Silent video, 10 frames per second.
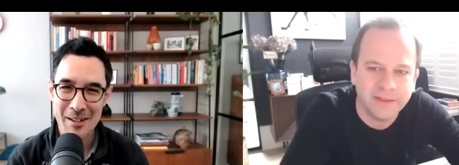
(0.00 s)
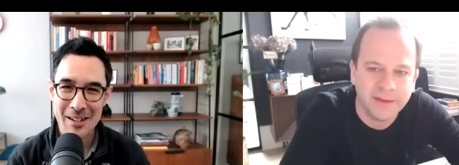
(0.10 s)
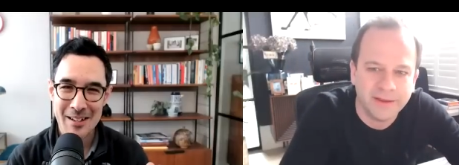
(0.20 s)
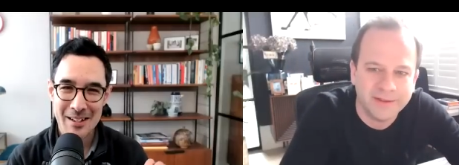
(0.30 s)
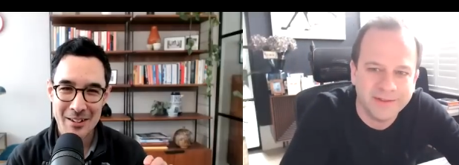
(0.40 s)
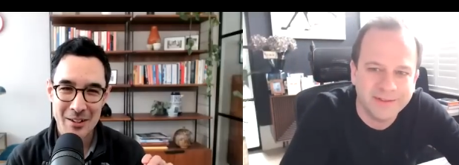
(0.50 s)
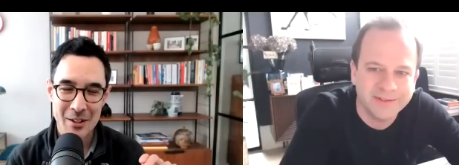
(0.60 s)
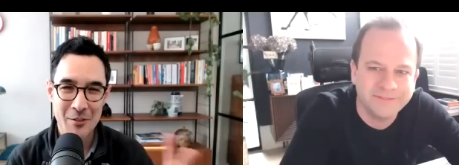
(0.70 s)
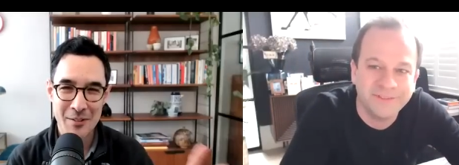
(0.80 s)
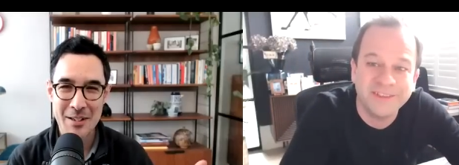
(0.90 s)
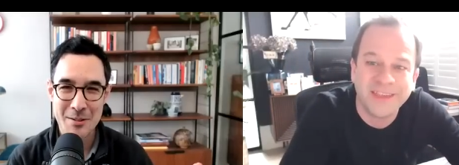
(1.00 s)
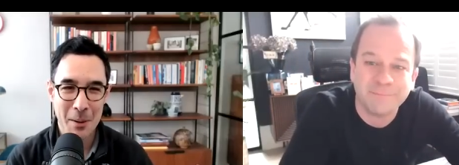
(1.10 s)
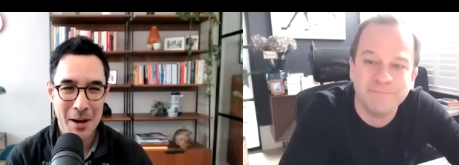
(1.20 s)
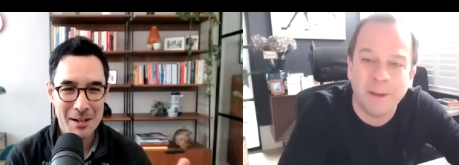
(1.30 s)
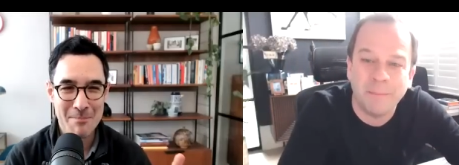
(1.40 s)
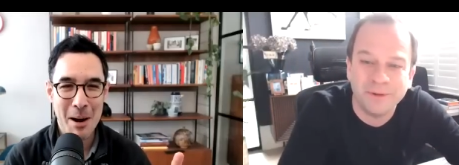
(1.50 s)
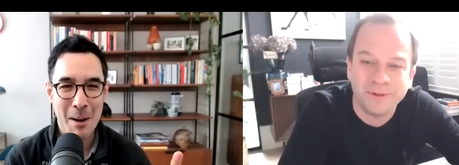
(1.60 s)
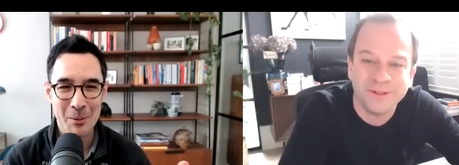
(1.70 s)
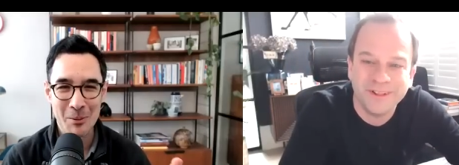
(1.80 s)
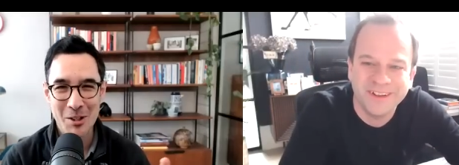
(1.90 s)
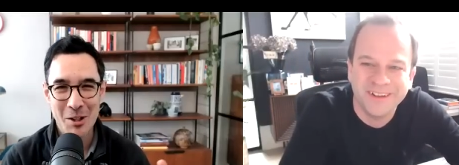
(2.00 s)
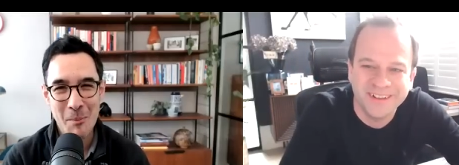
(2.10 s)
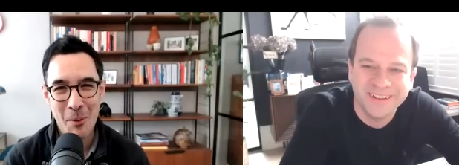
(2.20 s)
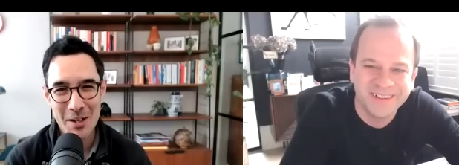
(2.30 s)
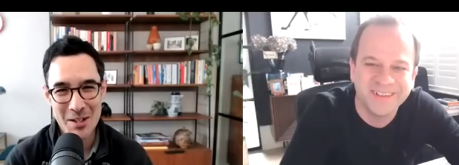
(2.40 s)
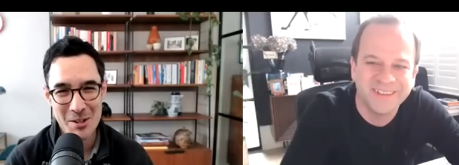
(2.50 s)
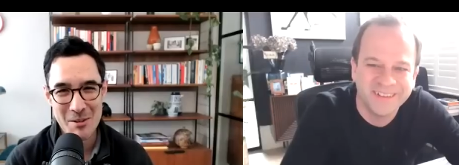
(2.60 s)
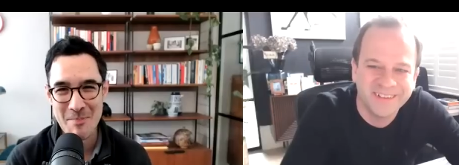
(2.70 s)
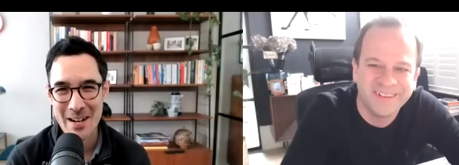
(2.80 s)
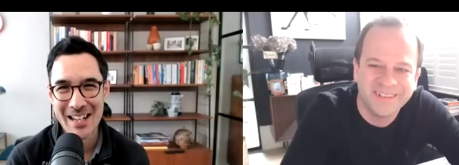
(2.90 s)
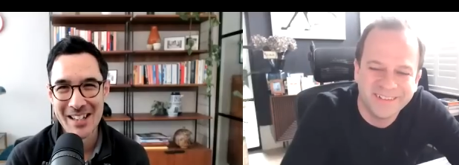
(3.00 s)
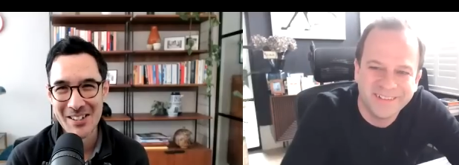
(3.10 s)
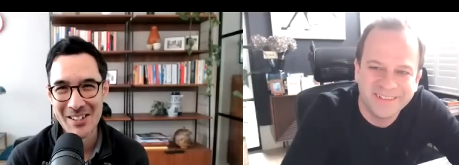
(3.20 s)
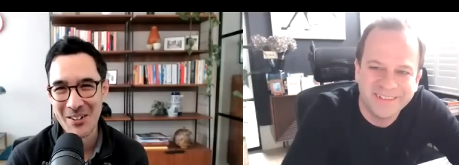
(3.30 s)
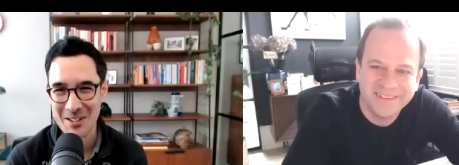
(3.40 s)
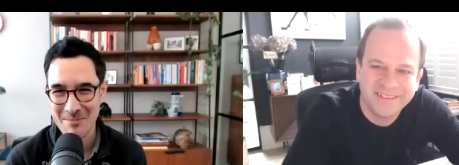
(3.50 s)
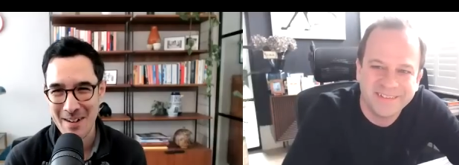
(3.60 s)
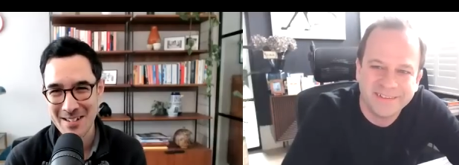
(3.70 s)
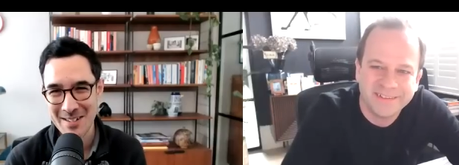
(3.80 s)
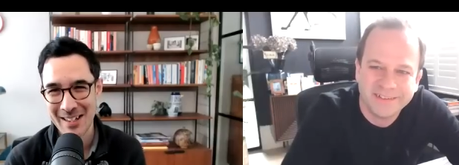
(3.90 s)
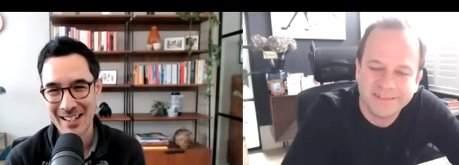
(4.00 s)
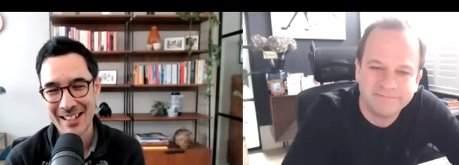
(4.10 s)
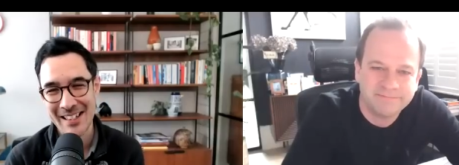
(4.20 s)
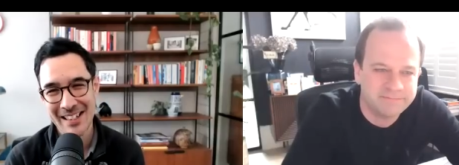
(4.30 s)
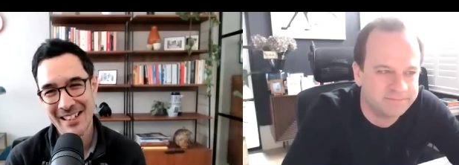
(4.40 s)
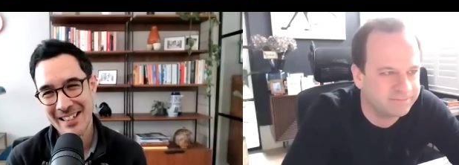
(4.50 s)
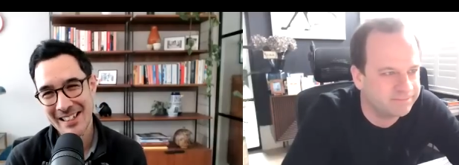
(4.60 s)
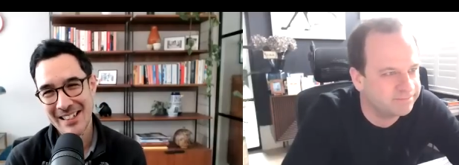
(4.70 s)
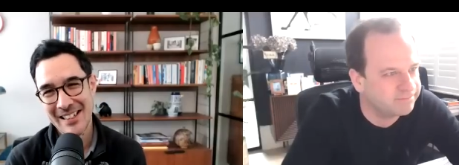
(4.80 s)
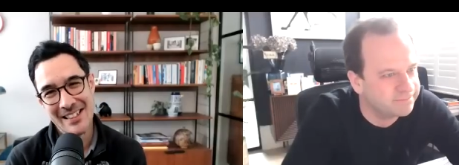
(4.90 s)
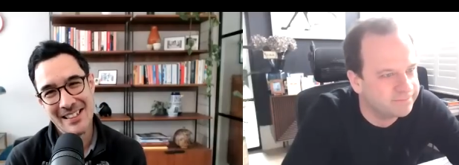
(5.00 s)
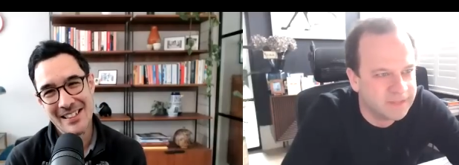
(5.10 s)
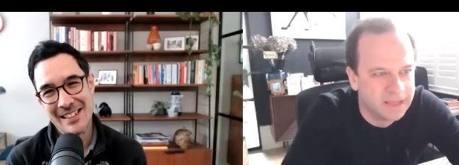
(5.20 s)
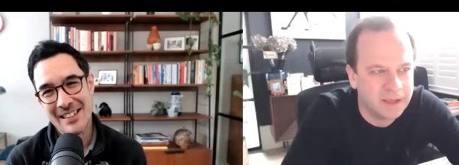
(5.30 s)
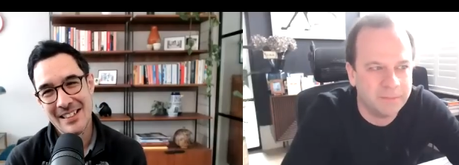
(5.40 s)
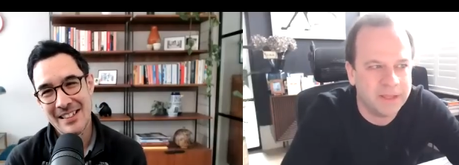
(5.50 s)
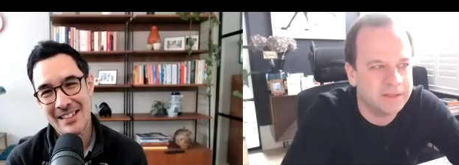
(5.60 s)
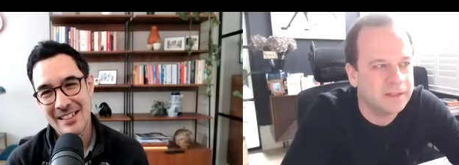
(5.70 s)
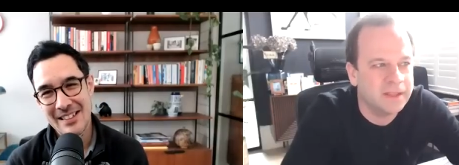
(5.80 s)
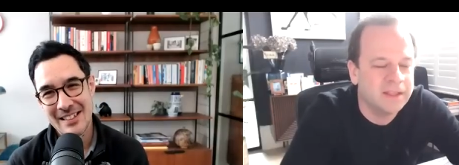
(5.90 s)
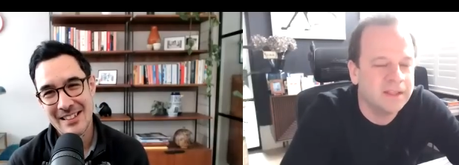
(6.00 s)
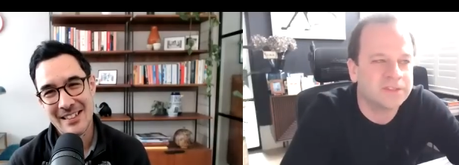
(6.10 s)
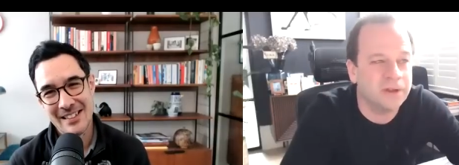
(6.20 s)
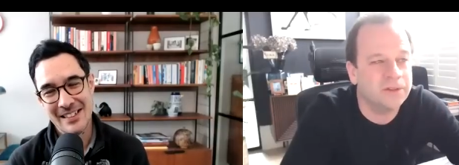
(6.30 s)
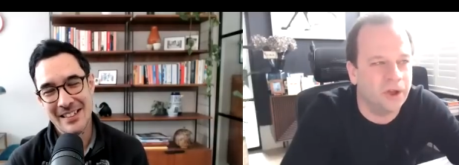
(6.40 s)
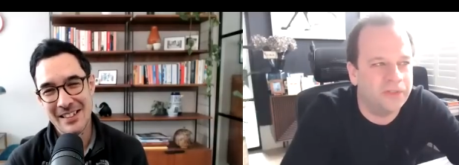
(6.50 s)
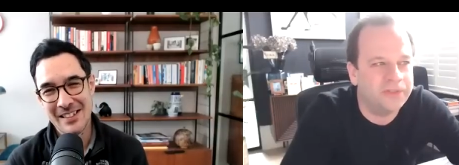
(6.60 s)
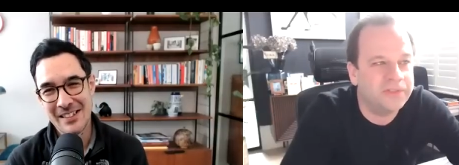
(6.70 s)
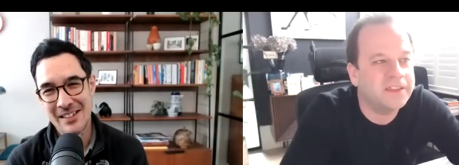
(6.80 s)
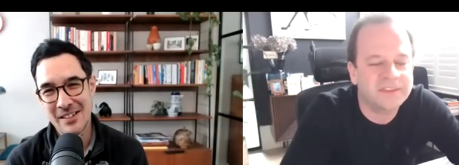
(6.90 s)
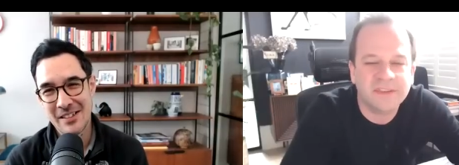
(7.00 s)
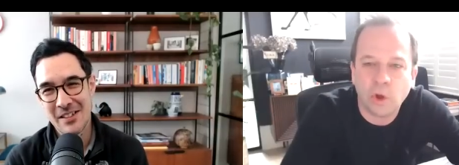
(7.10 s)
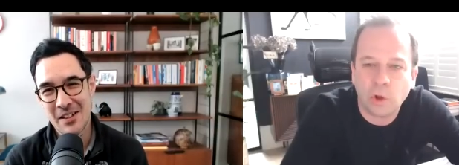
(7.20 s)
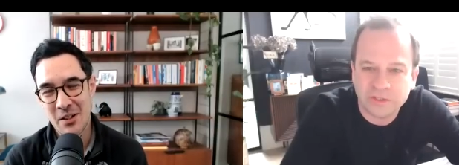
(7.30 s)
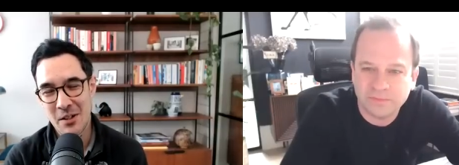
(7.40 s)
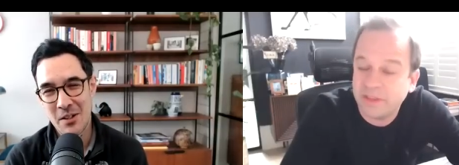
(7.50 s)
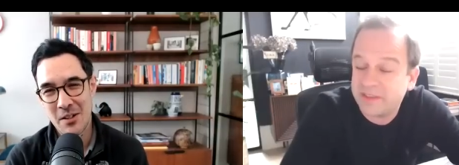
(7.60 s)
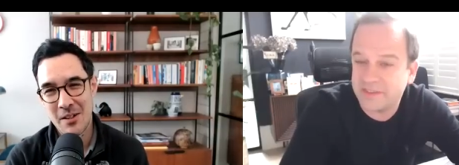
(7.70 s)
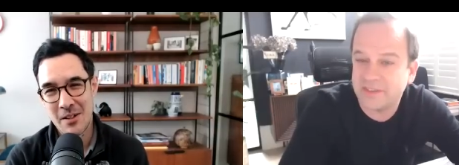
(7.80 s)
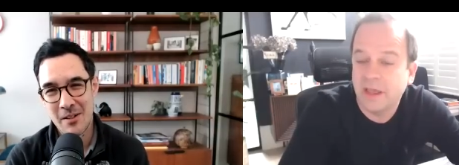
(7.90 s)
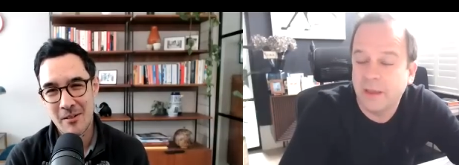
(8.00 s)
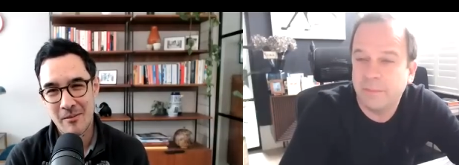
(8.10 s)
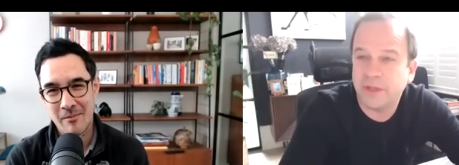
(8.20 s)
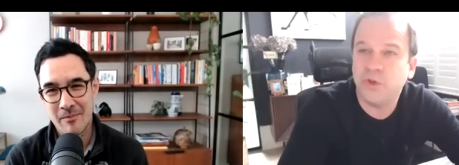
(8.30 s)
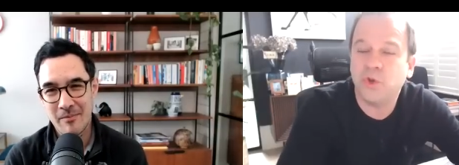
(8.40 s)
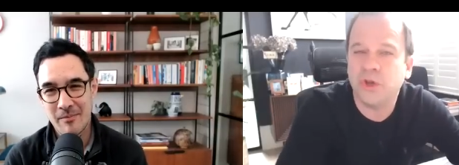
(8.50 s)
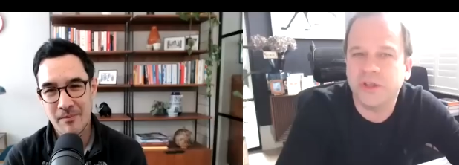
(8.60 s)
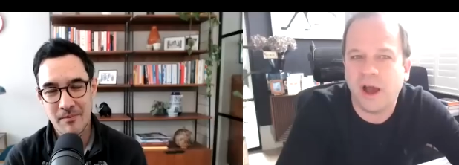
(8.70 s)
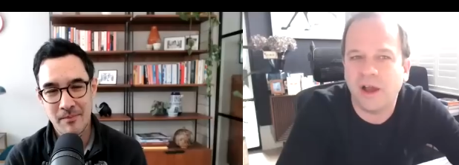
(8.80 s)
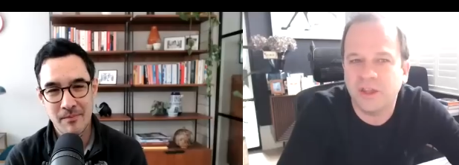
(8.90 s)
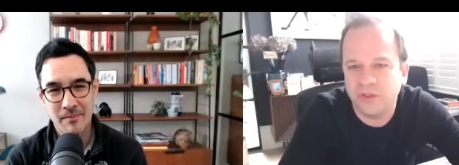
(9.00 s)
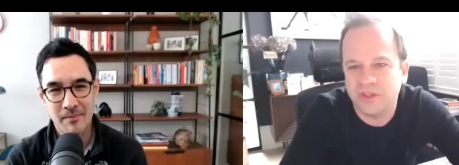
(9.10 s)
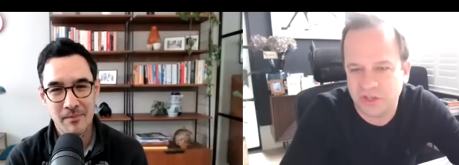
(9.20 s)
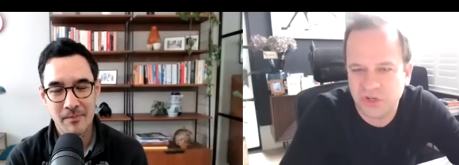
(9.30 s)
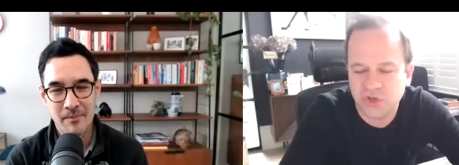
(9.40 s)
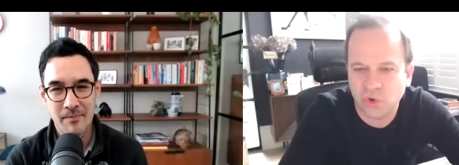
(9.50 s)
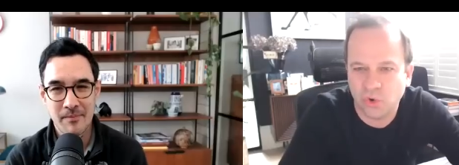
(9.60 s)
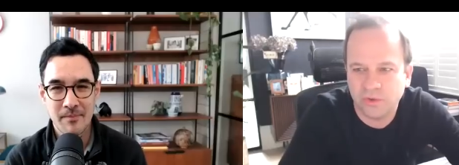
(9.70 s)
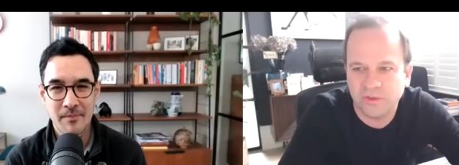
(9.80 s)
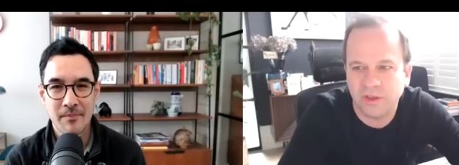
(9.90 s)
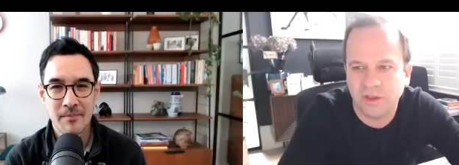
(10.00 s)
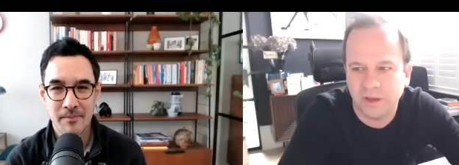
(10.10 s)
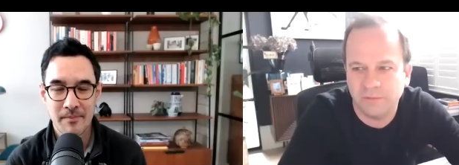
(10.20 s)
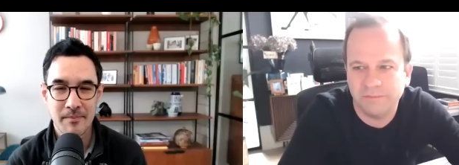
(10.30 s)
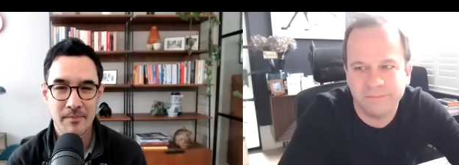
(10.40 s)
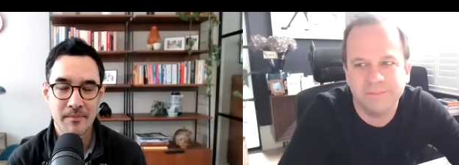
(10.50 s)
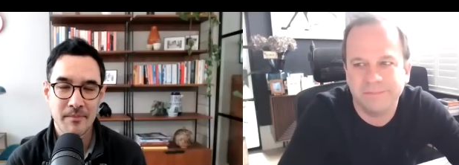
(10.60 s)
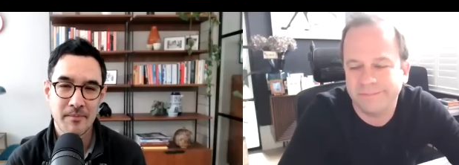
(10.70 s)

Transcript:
Speaker 1: Yeah. COVID inspired bubble, bubble $2.2 billion, basically.
Speaker 2: I mean, so look, it's cost. This is, but you could argue this is short term hmm.